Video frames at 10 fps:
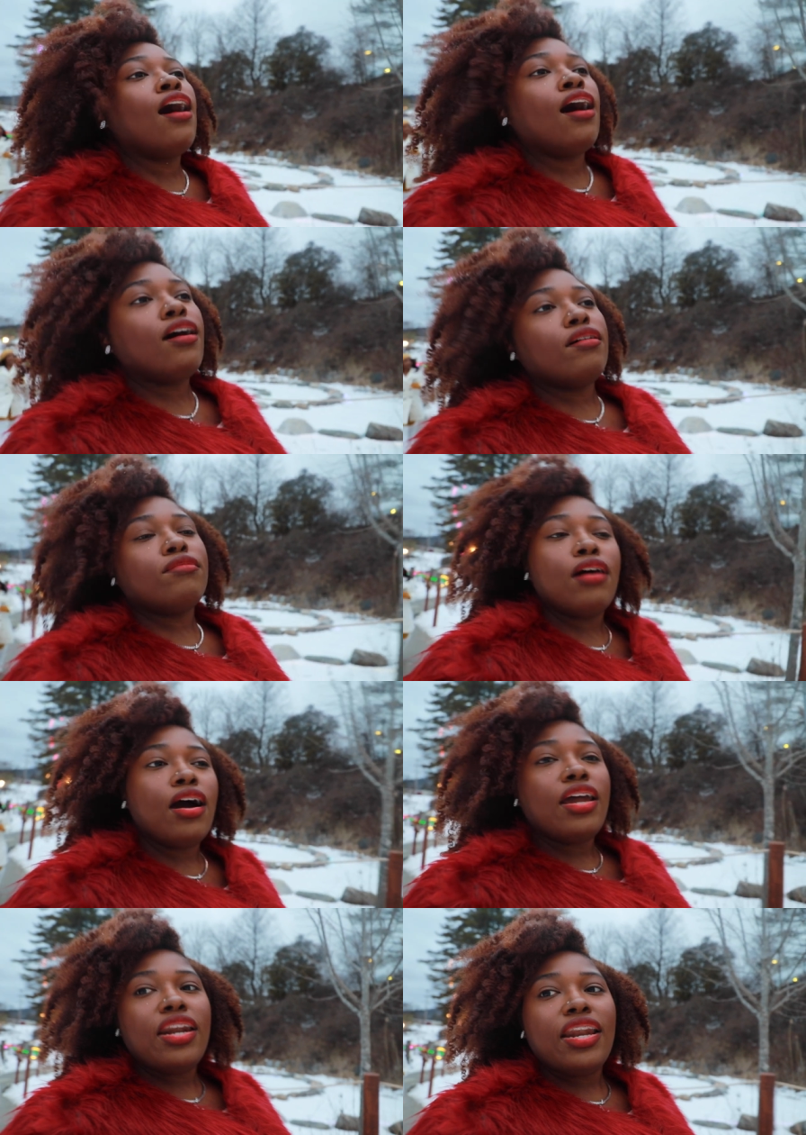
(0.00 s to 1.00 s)
Um,
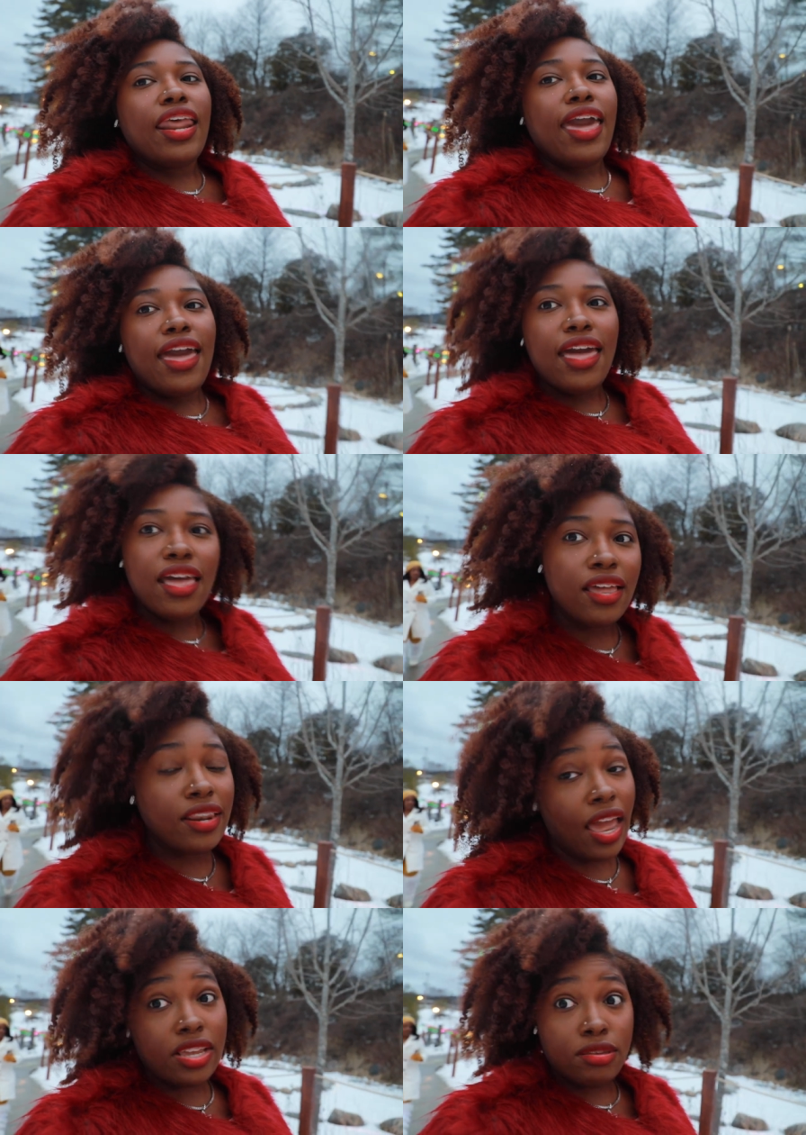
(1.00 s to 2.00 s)
other than that,
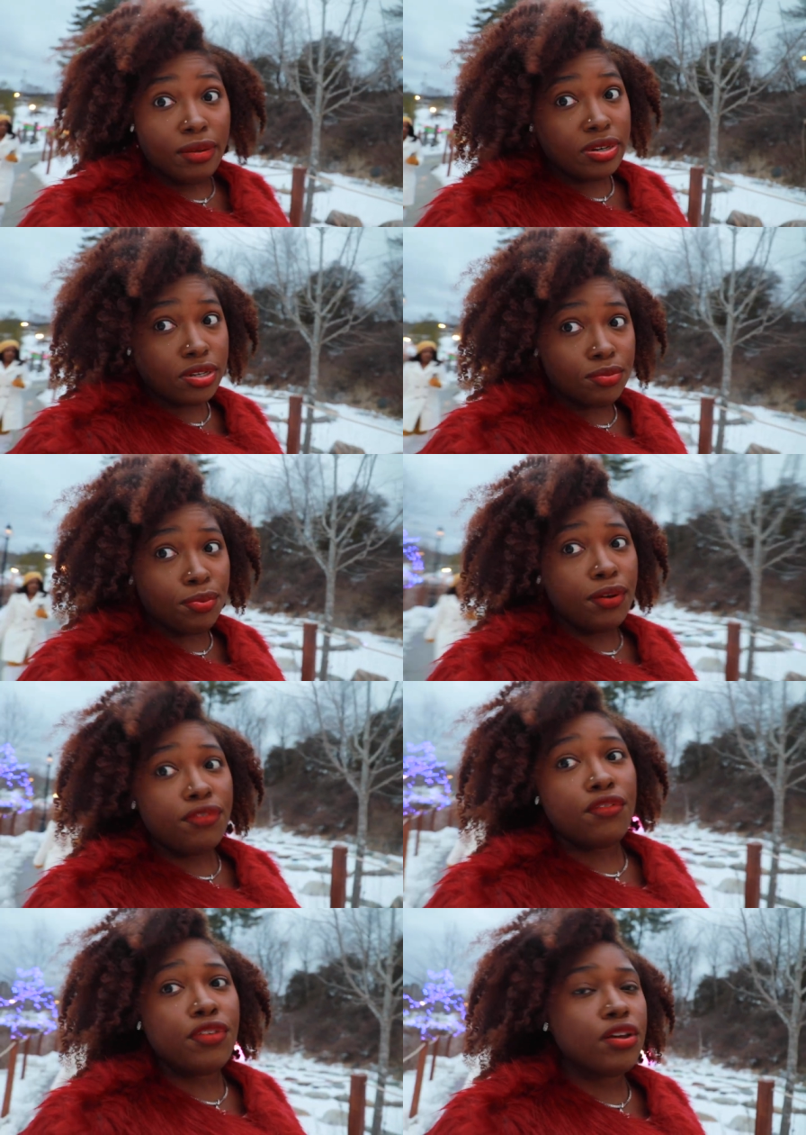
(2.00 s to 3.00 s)
nice pictures,
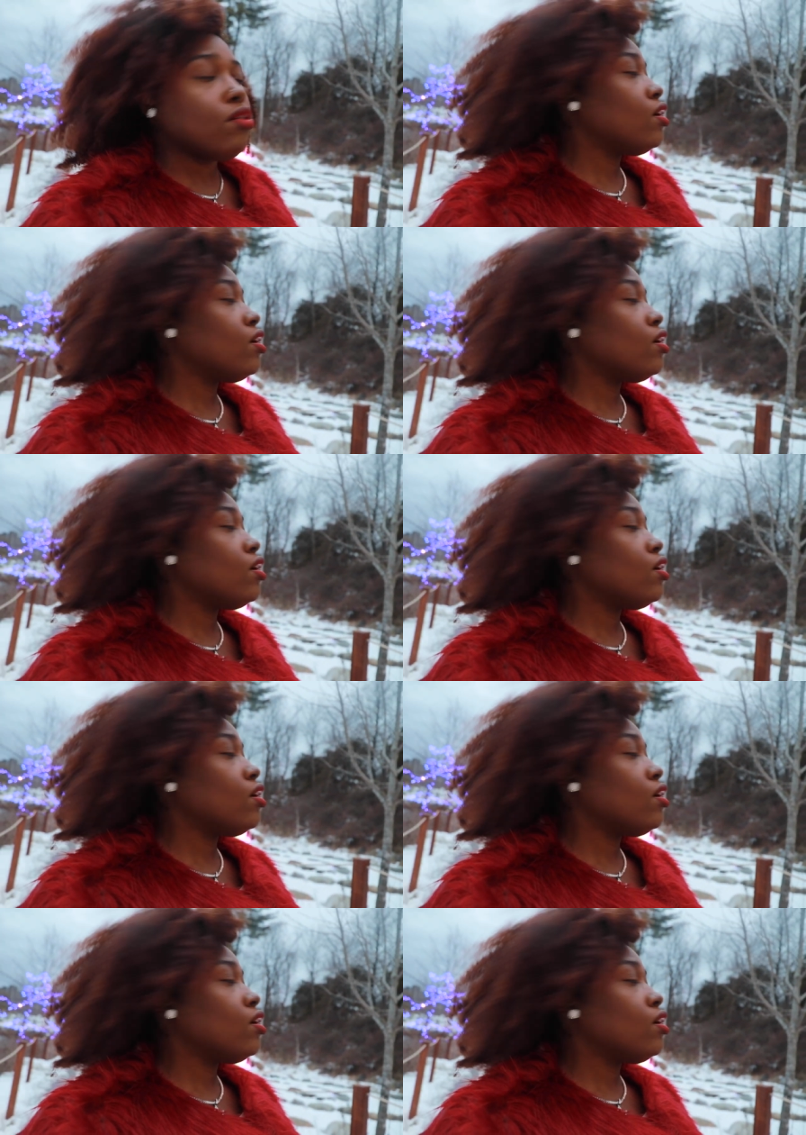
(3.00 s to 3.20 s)
beautiful view.